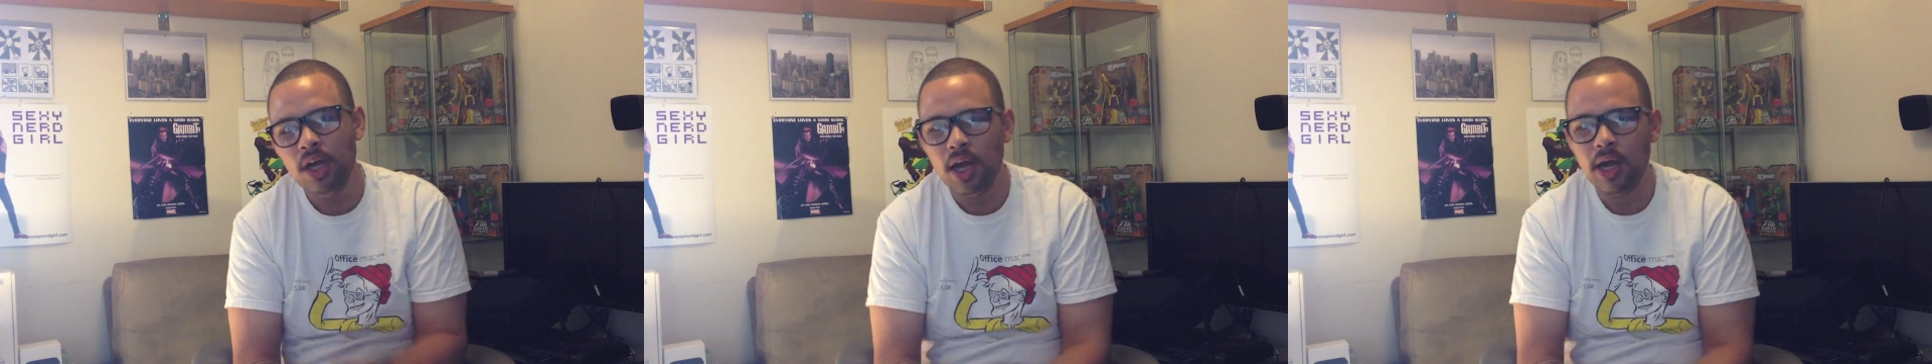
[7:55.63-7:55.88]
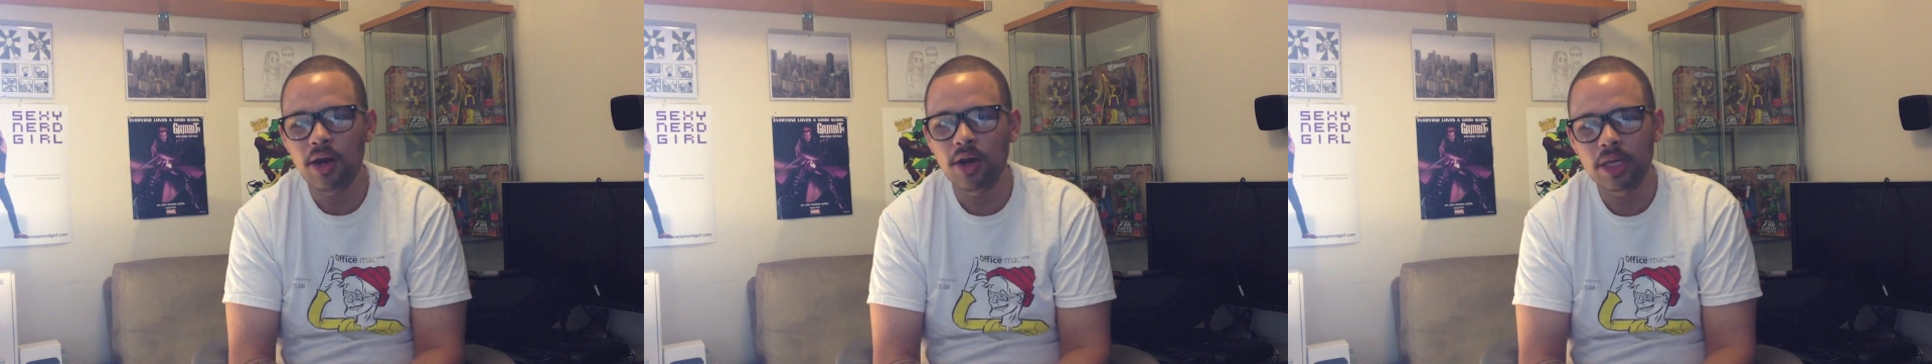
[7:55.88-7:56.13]

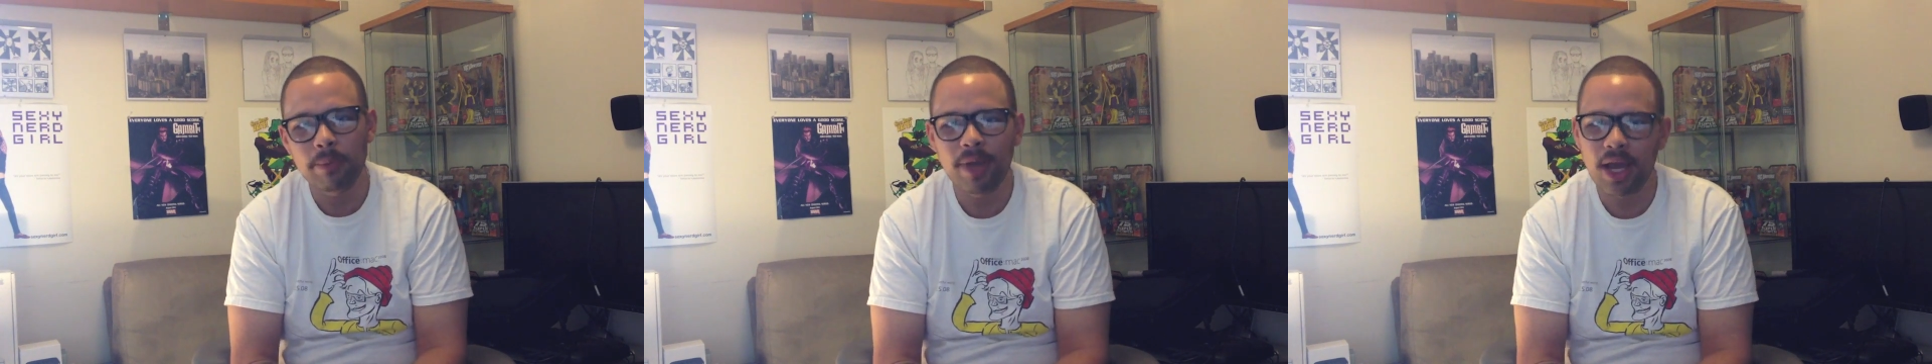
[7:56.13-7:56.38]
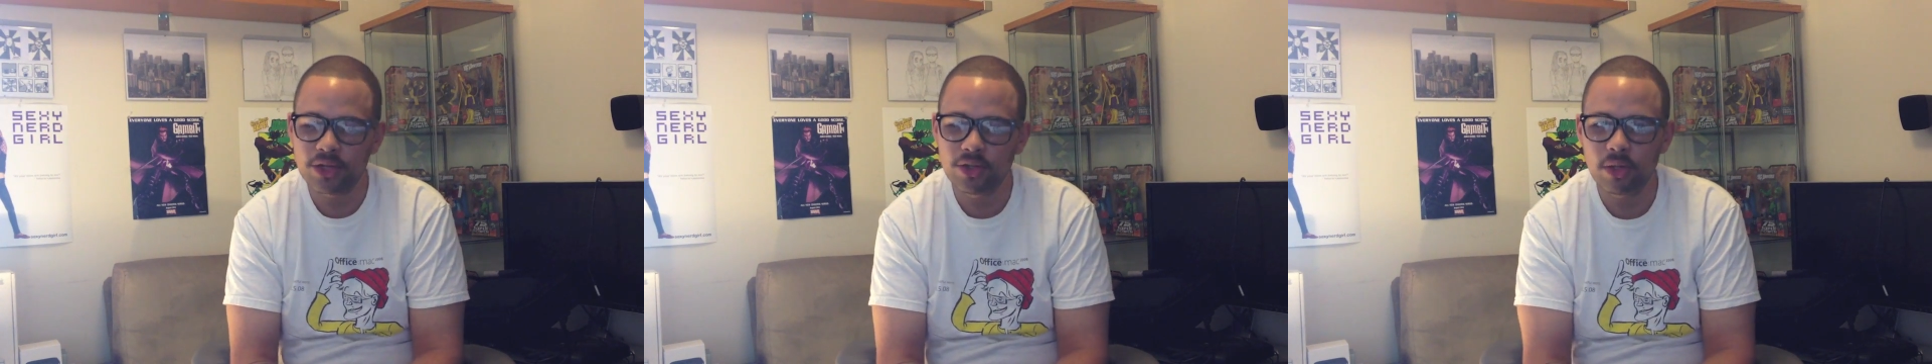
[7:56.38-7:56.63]
and I'll get
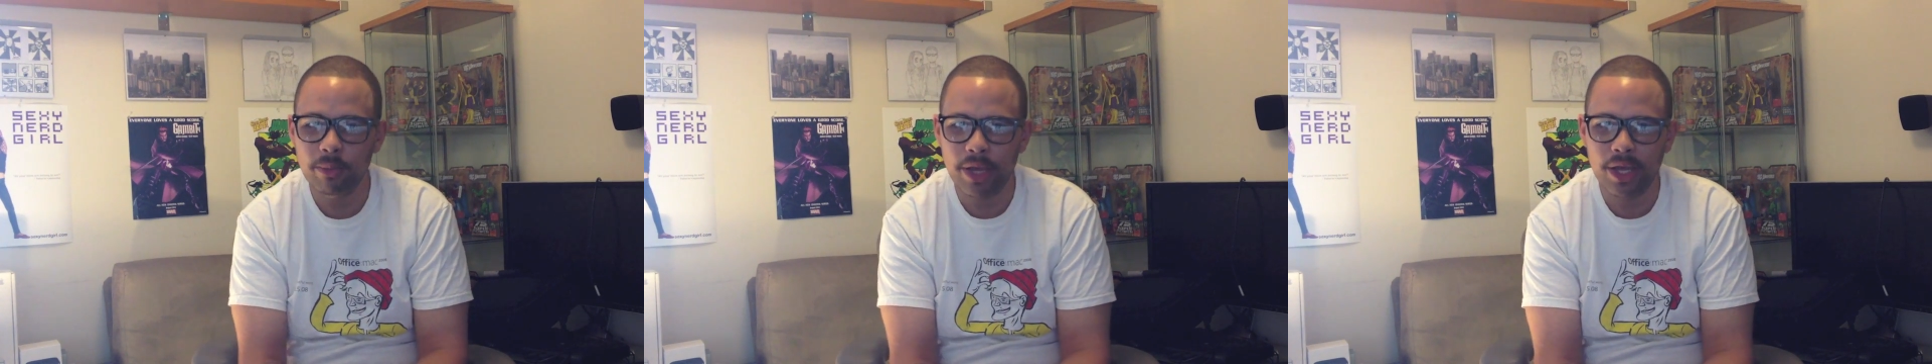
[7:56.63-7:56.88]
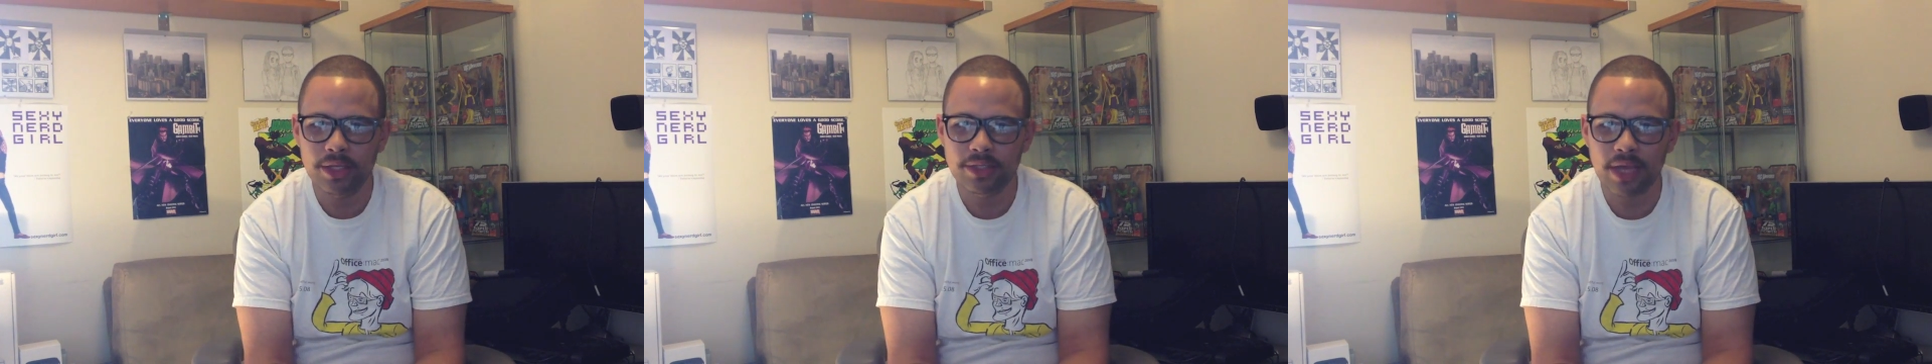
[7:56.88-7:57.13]
back to them
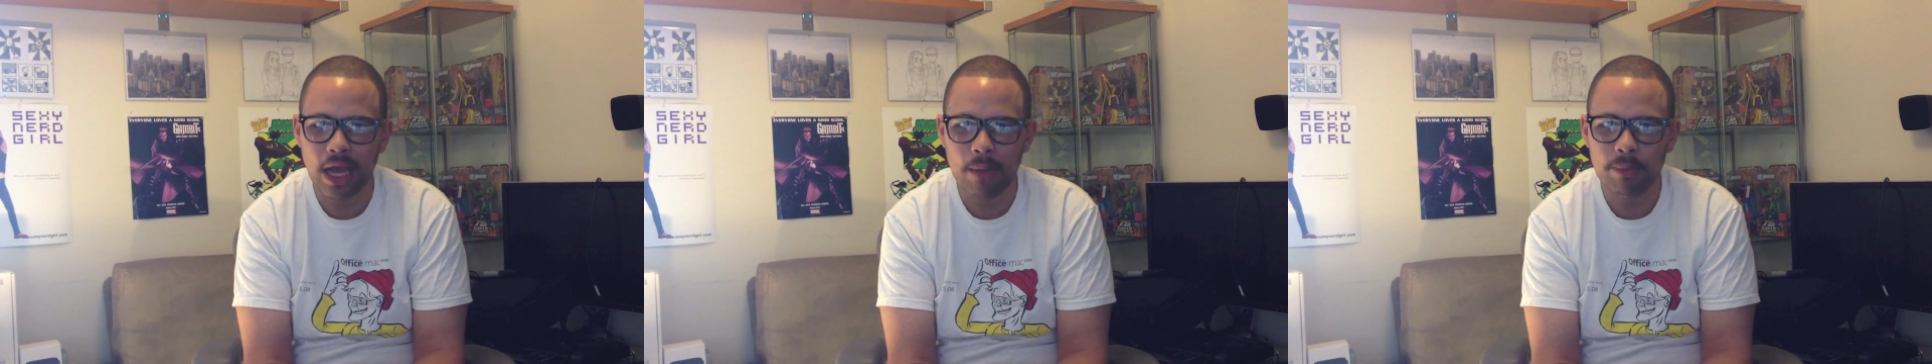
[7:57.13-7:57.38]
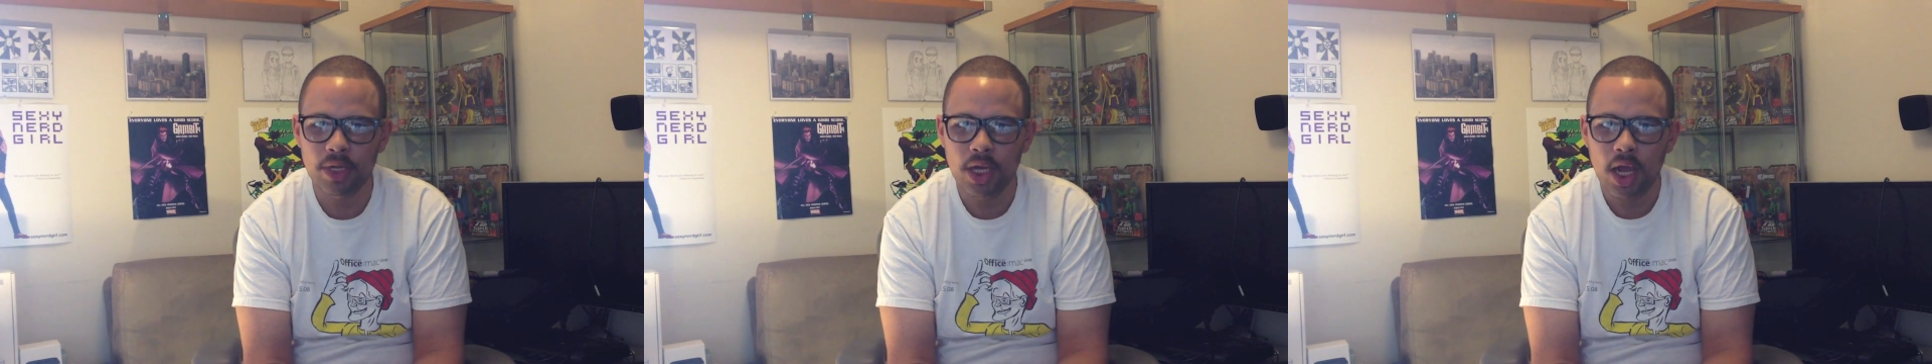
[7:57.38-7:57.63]
ASAP.